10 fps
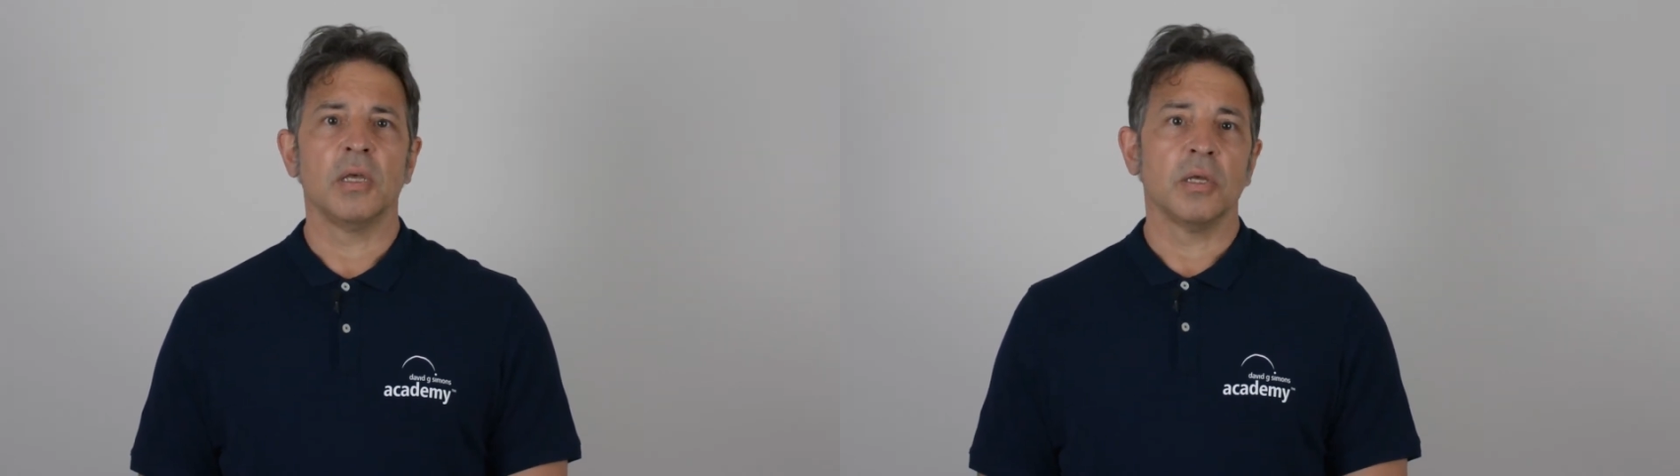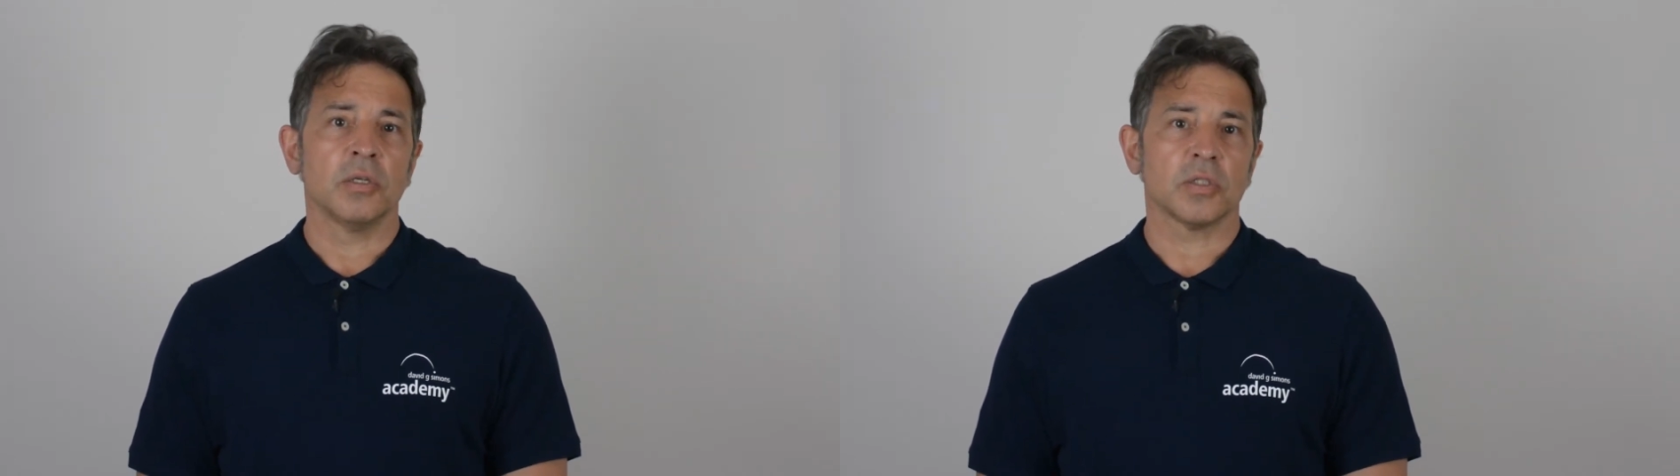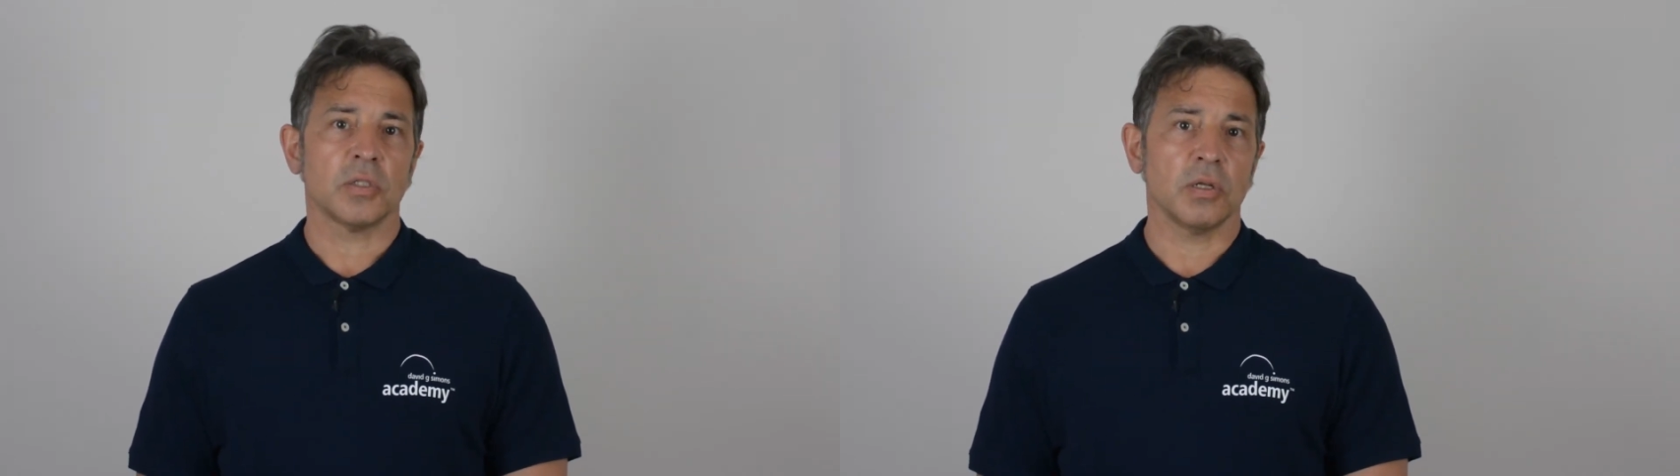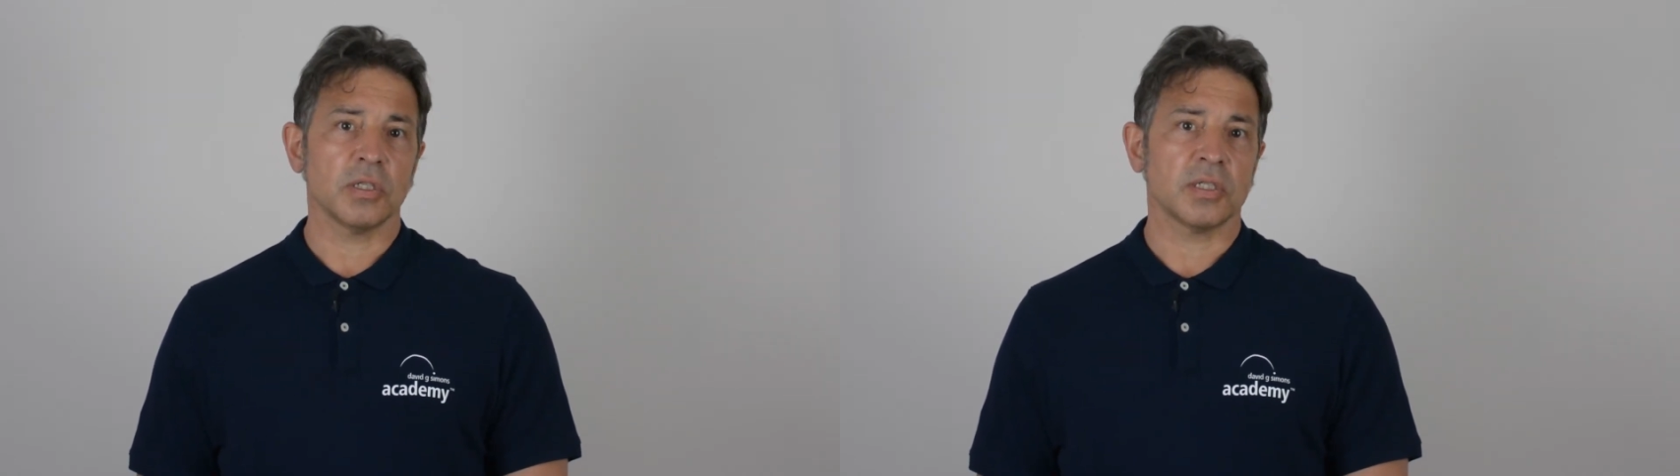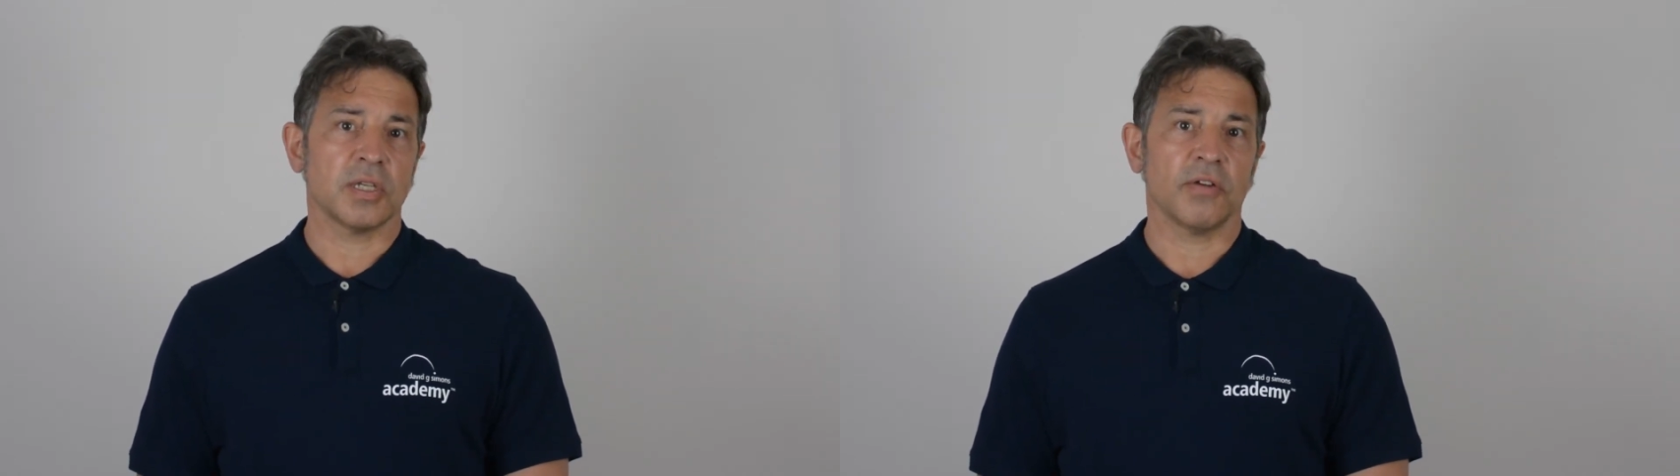
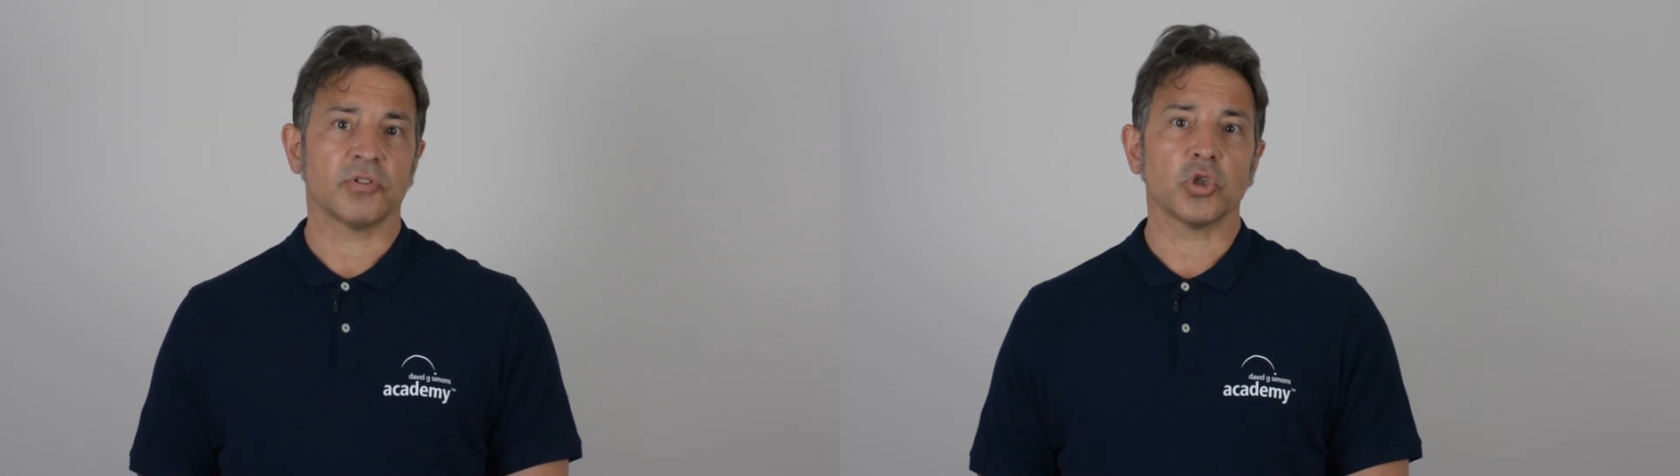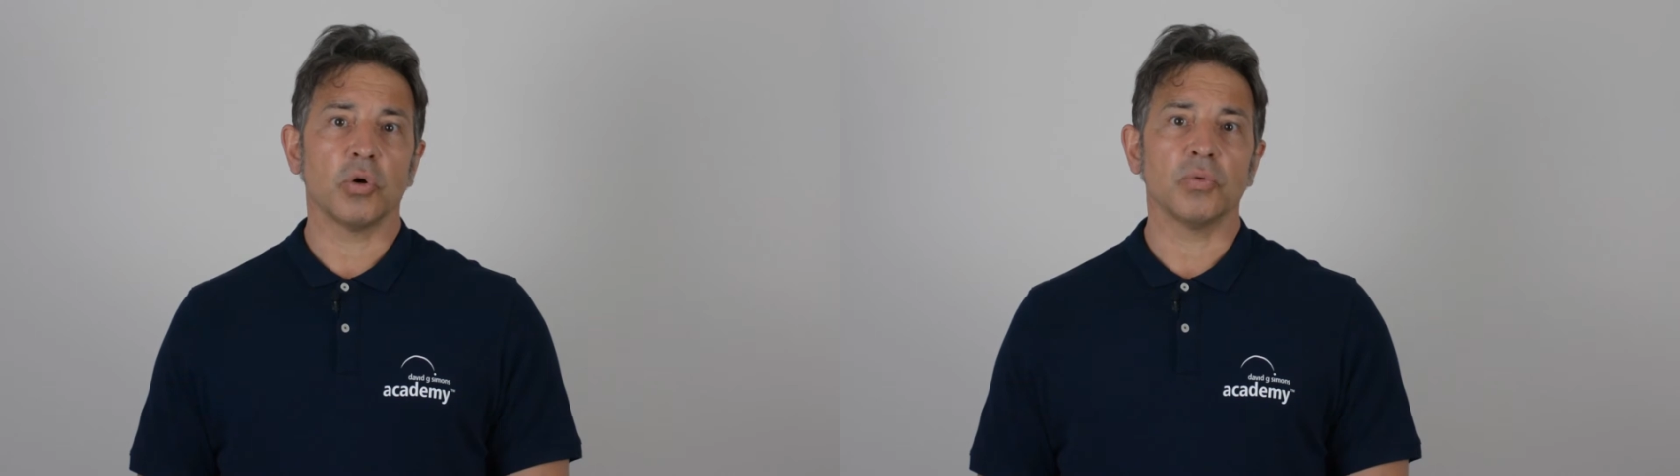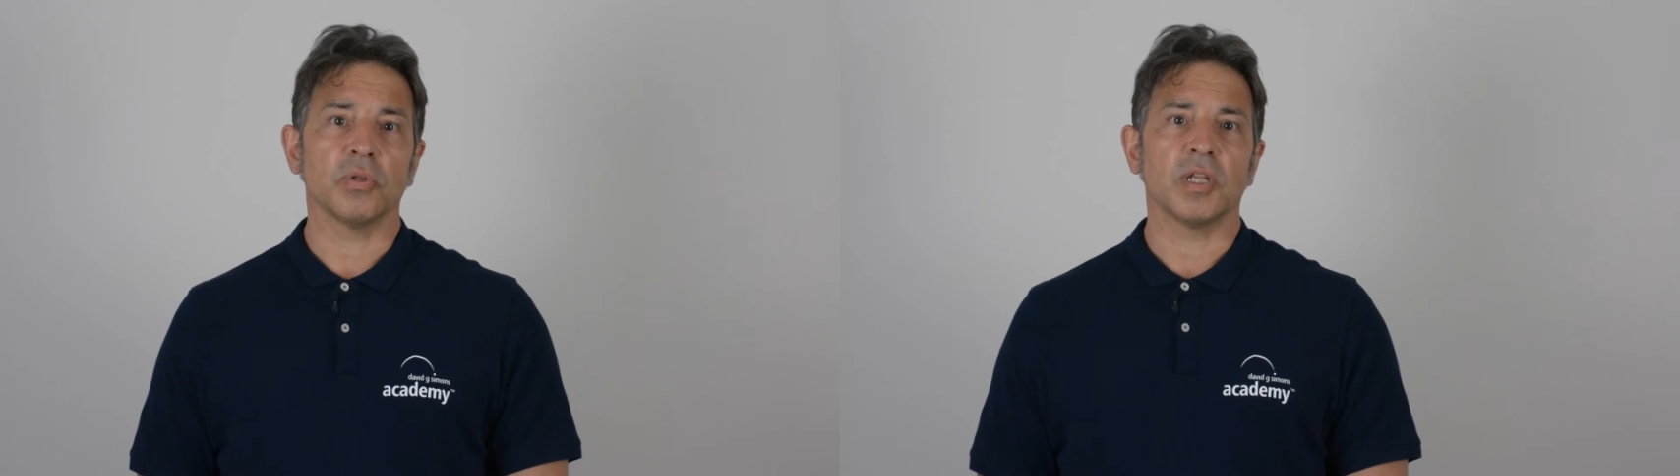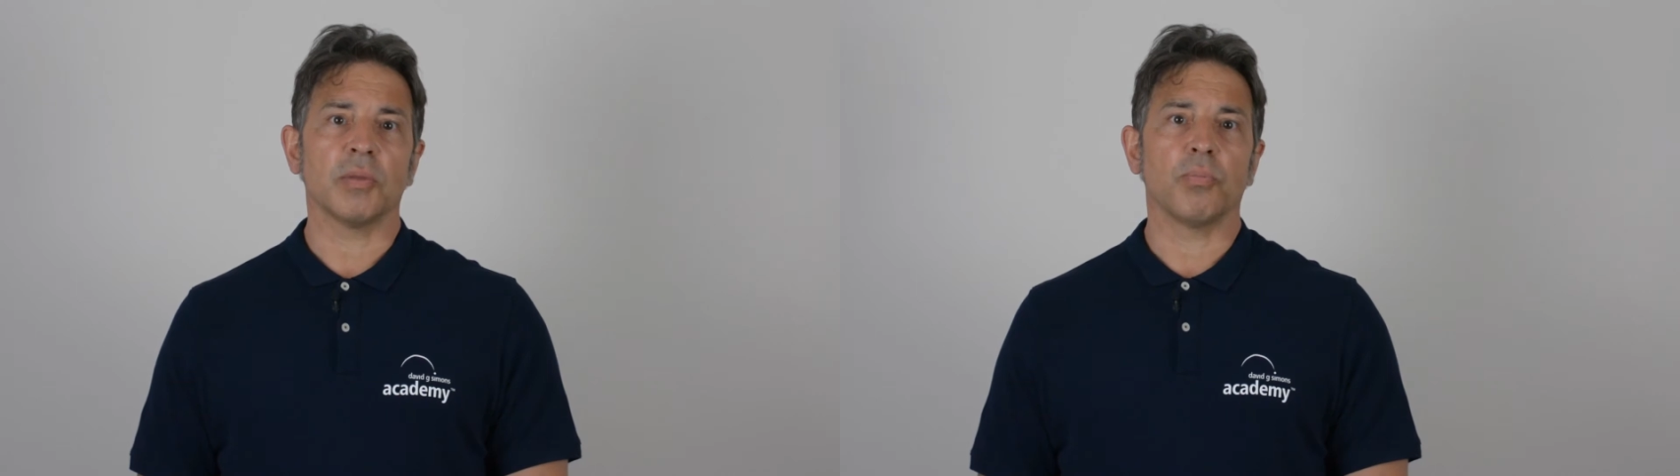Studies have shown that